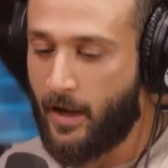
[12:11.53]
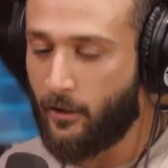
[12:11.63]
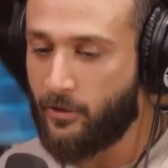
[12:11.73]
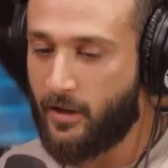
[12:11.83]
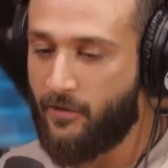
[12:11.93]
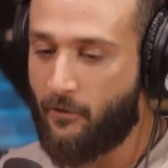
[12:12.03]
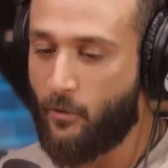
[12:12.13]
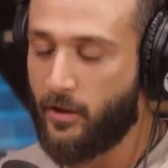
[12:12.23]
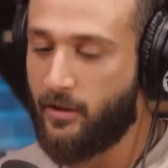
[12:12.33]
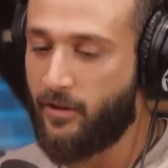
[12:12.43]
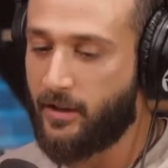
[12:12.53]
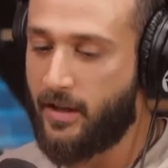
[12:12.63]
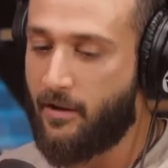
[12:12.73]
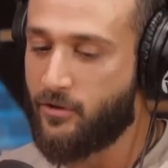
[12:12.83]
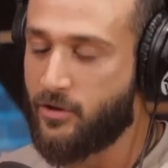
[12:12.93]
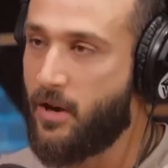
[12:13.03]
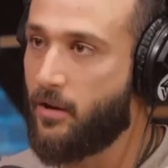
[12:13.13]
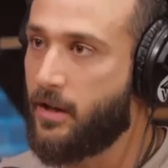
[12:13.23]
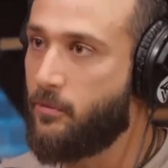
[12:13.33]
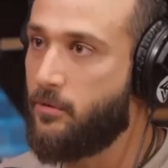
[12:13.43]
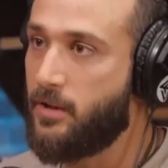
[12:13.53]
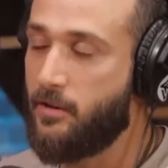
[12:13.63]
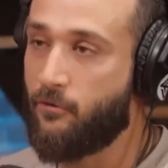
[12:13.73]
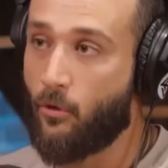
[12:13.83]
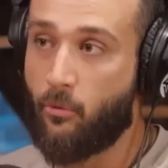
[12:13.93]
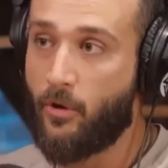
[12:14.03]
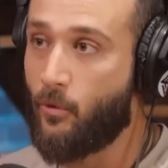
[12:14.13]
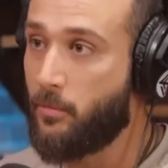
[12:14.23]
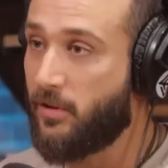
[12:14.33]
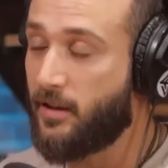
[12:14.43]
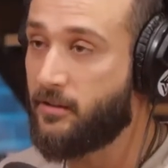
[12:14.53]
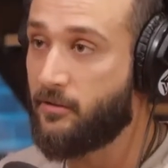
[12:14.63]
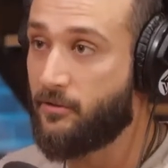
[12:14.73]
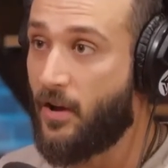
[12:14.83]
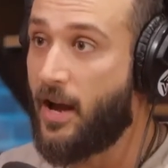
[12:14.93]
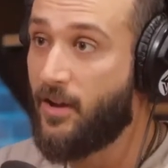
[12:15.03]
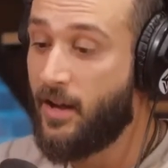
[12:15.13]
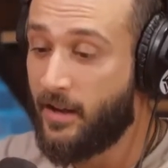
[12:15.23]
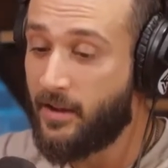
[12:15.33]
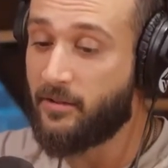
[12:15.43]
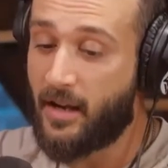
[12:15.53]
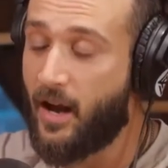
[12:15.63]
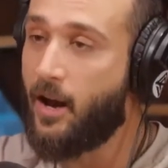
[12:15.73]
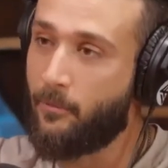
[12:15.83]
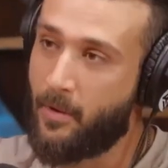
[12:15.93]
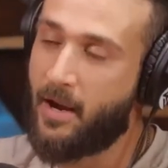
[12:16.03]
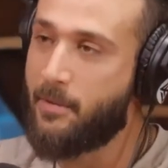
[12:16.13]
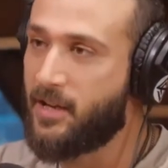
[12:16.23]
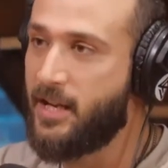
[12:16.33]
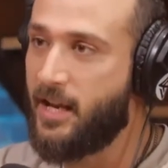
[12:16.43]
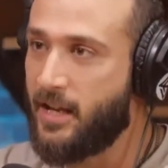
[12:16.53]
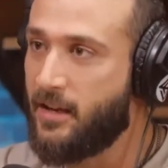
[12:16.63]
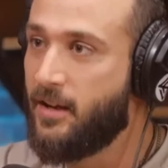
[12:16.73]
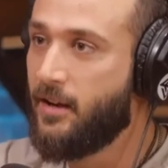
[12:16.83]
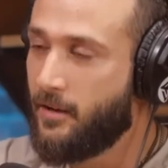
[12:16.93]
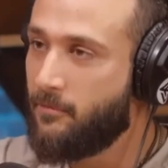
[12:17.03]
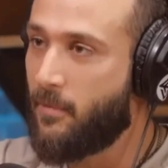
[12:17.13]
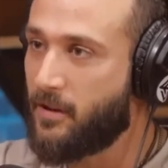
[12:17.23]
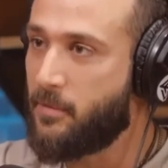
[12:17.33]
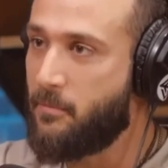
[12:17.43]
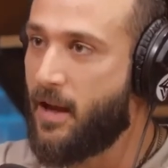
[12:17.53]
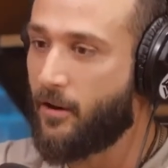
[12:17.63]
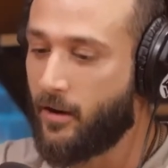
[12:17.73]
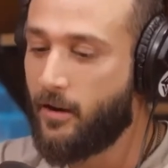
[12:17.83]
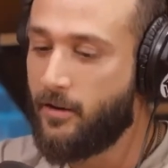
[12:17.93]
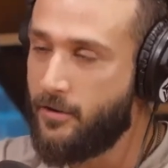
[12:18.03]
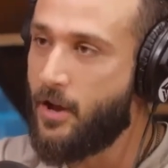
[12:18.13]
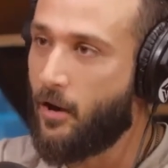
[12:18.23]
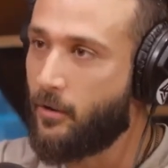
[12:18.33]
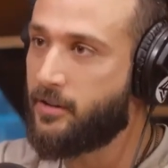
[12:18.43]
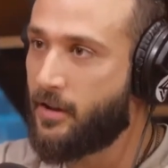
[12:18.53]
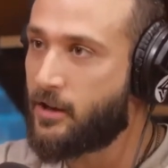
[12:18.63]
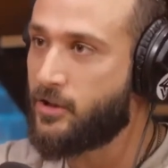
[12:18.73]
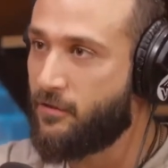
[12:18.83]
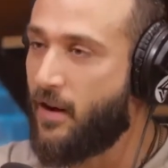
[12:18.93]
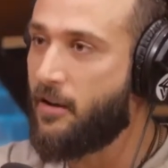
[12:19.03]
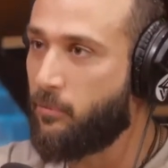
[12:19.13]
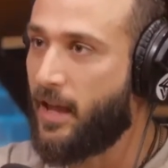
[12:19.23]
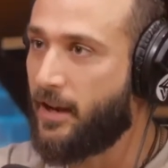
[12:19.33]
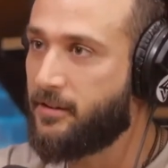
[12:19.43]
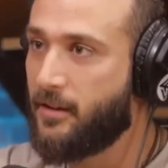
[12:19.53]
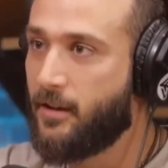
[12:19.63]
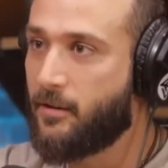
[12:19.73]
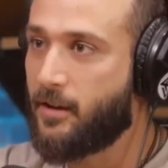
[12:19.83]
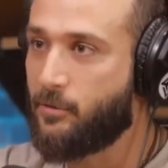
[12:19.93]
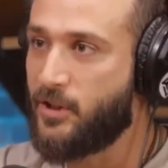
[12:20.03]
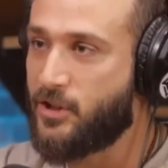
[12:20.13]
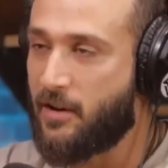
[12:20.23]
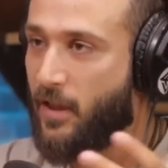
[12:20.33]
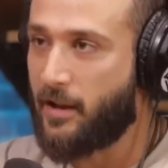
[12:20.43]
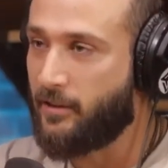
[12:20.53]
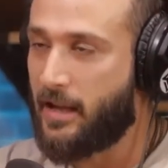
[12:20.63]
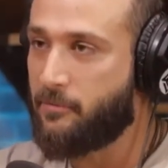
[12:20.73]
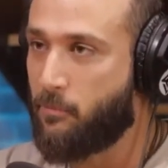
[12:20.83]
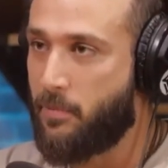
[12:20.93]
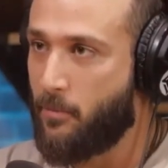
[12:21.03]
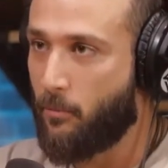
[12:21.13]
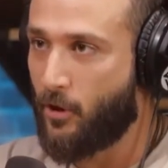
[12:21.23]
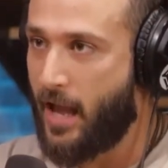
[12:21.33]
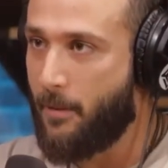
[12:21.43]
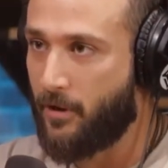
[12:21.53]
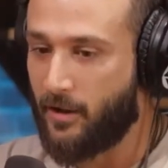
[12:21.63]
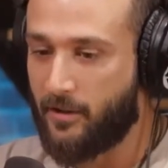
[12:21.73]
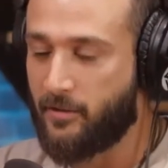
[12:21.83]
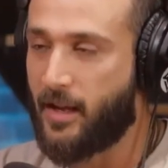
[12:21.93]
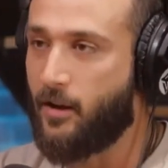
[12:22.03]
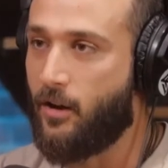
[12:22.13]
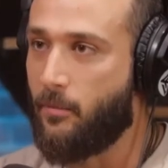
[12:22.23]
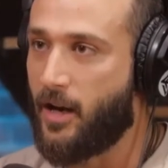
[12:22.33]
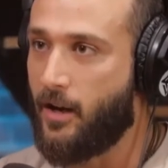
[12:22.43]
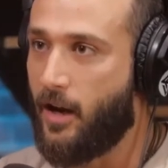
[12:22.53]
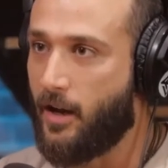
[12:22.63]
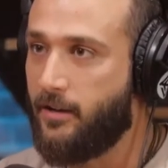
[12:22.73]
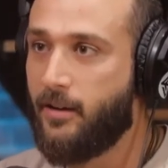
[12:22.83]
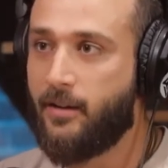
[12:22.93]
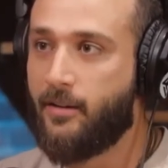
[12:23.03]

I learned that if everyone lived like the average American, we would need 4.1 planets to survive. And I was like, oh, but I'm Canadian. Must be better. No, it's actually worse. 5 planets. Because we just have, like, less people per capita. And I was like, oh my God,